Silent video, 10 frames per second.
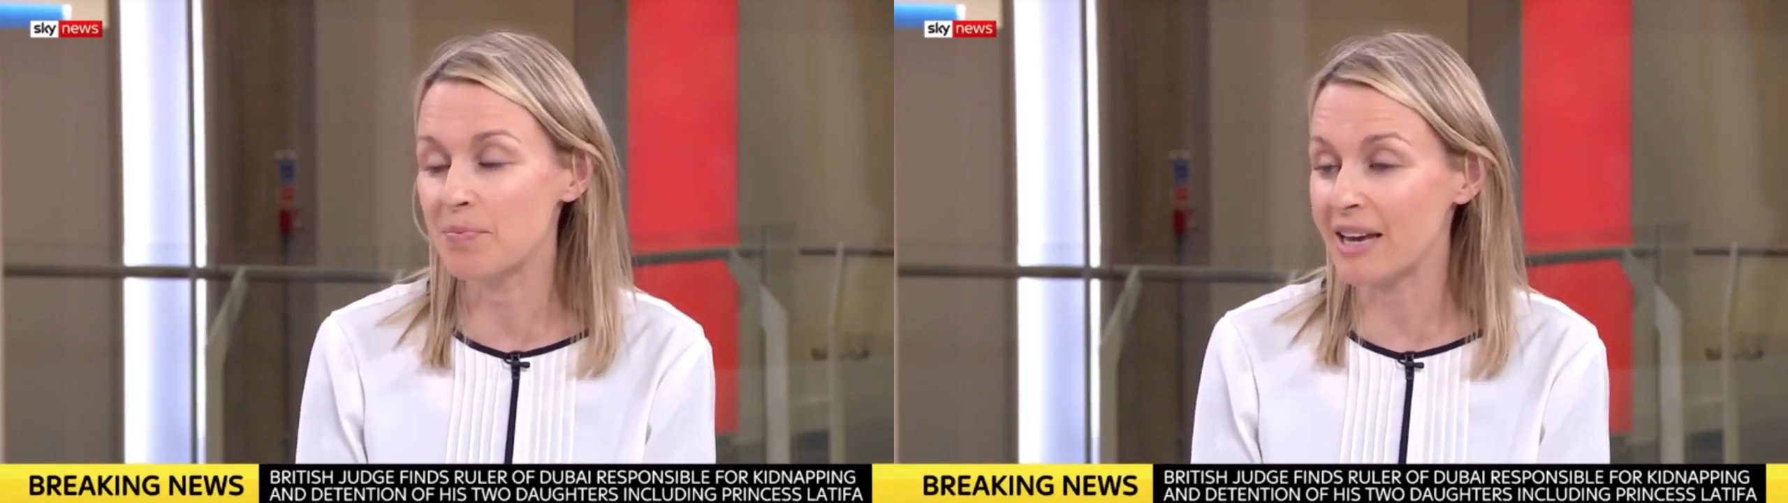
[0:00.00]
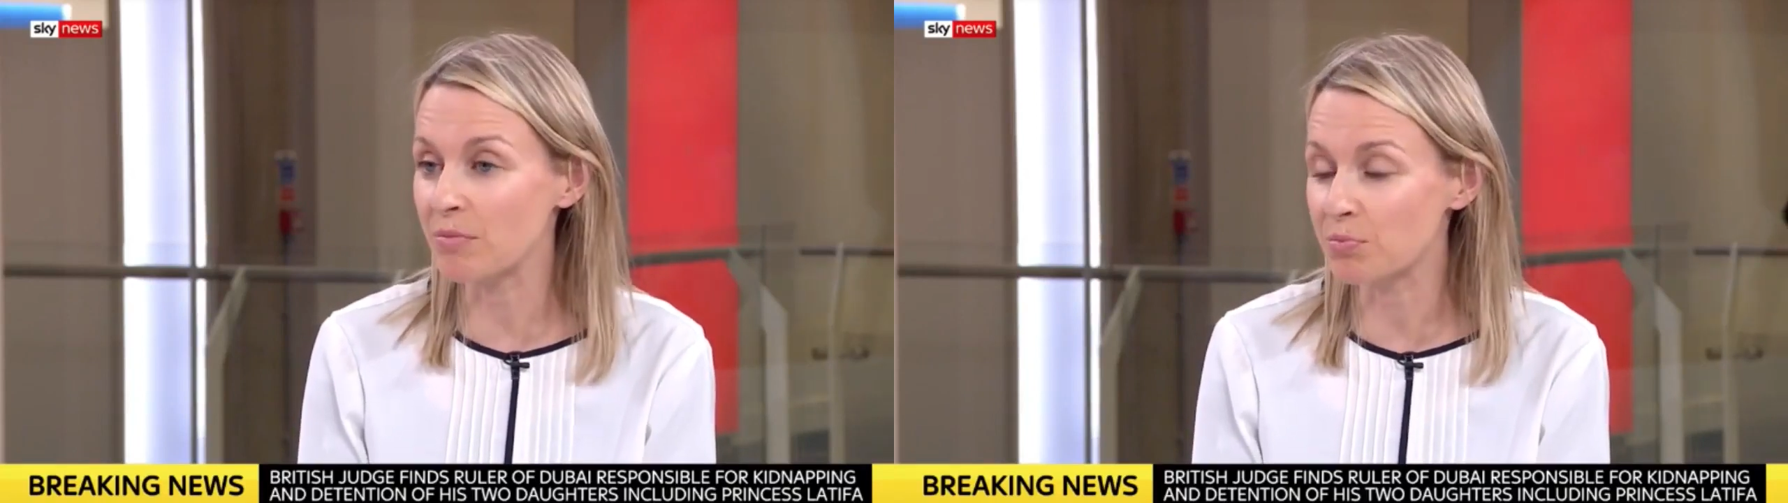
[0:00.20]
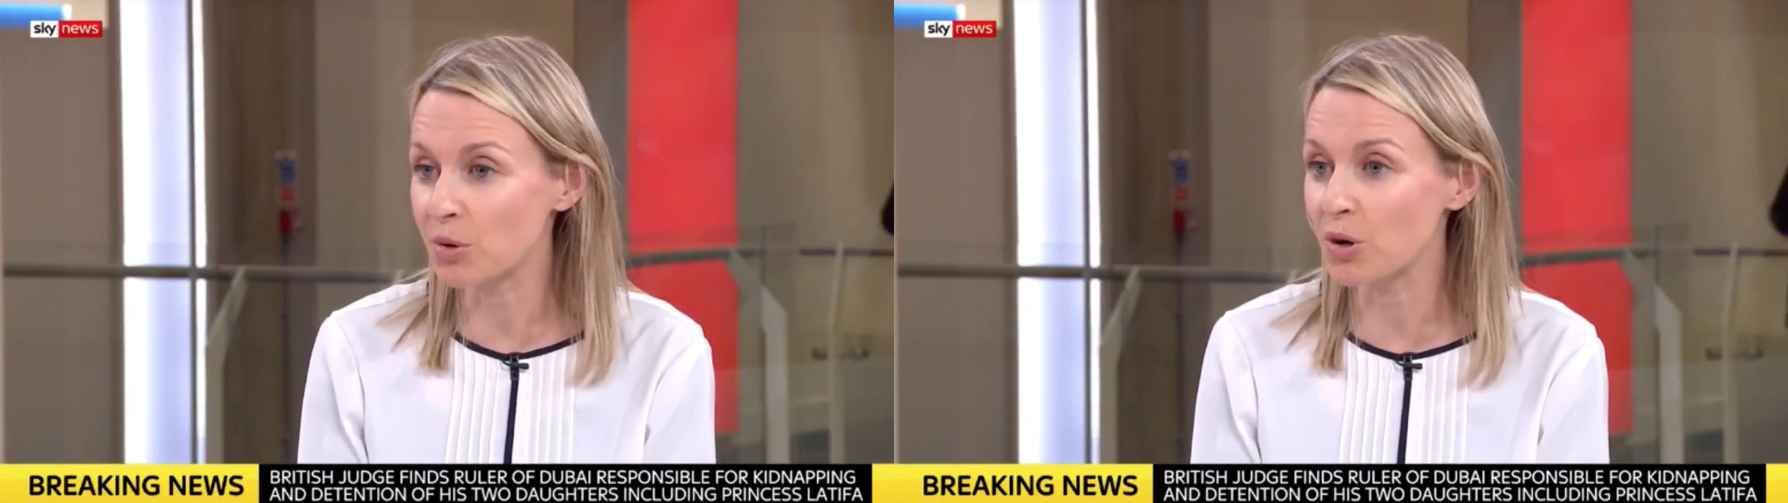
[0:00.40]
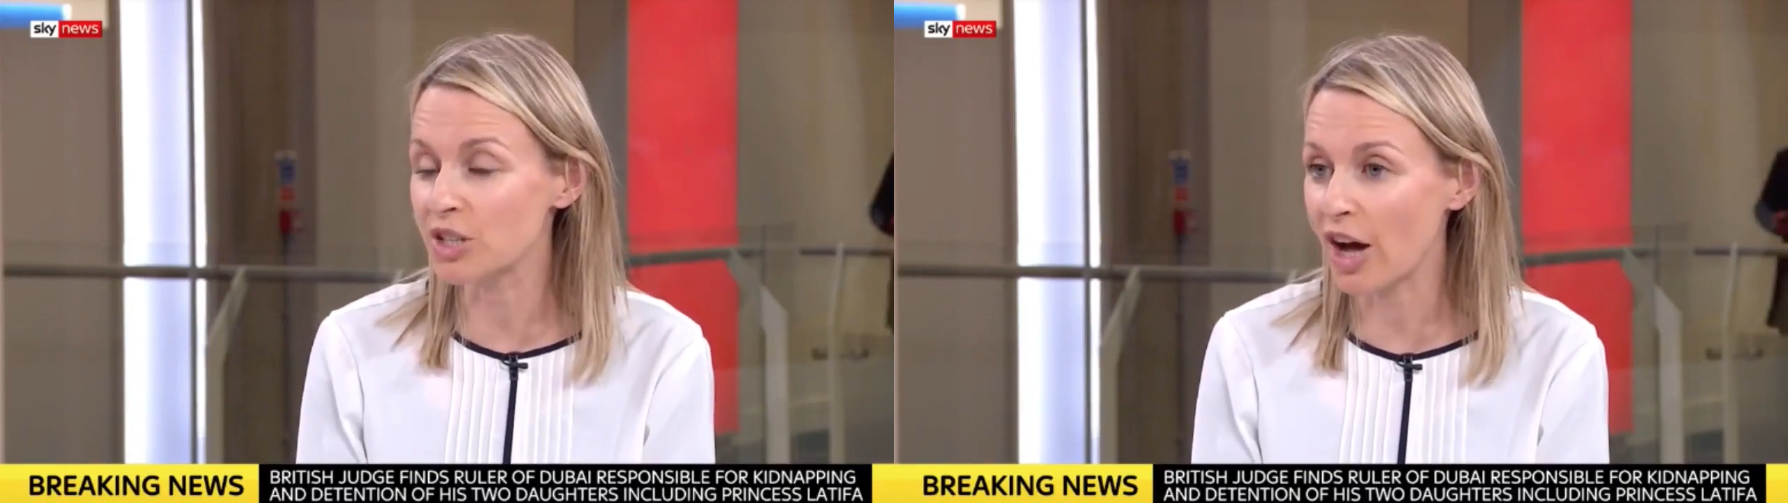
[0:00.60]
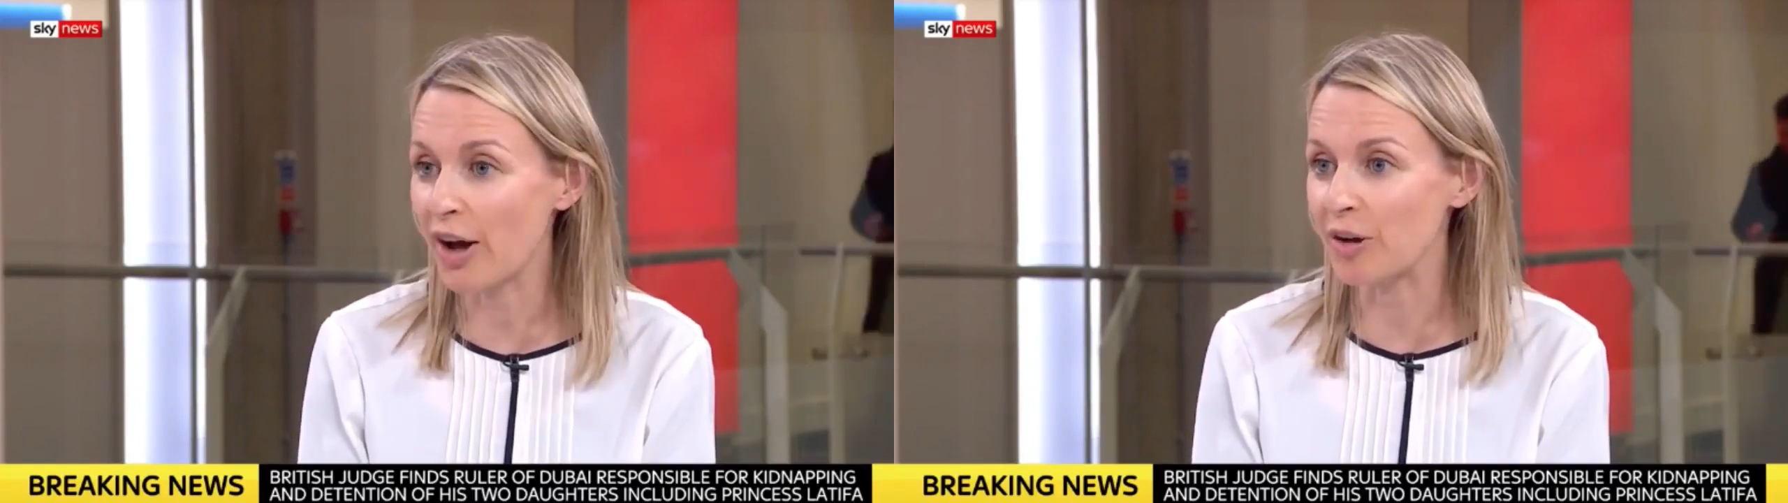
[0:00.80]
being
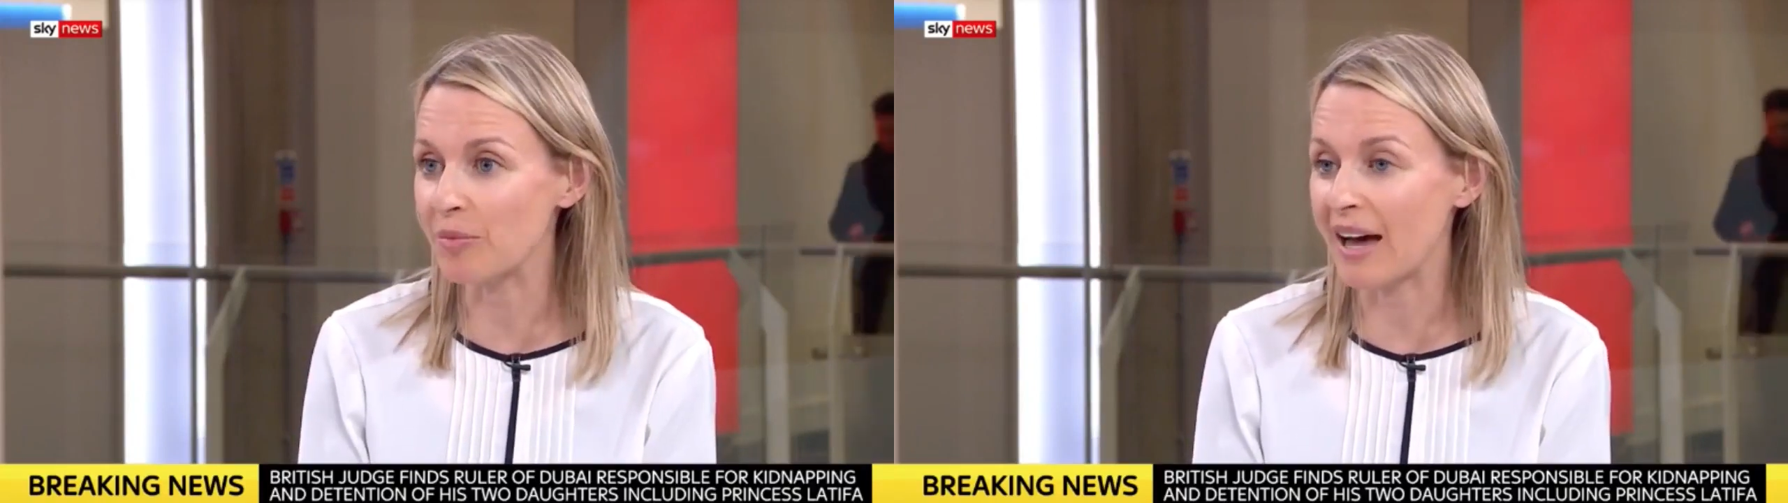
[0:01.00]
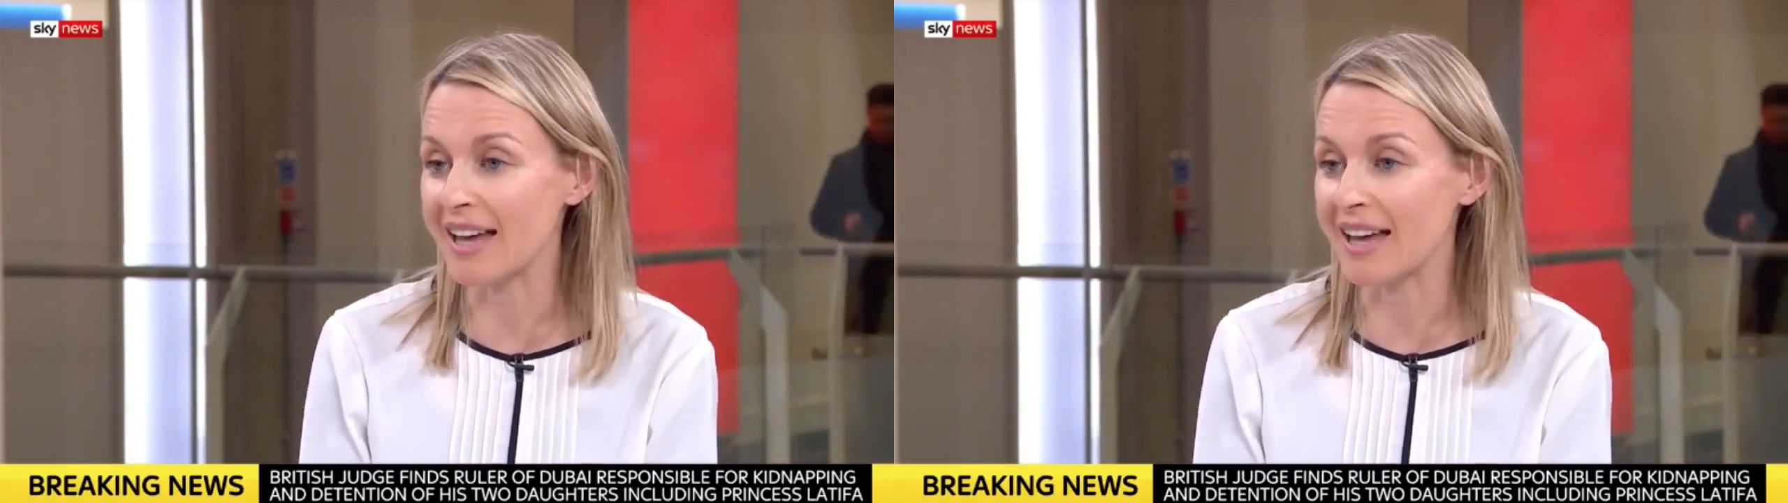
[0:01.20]
brought home.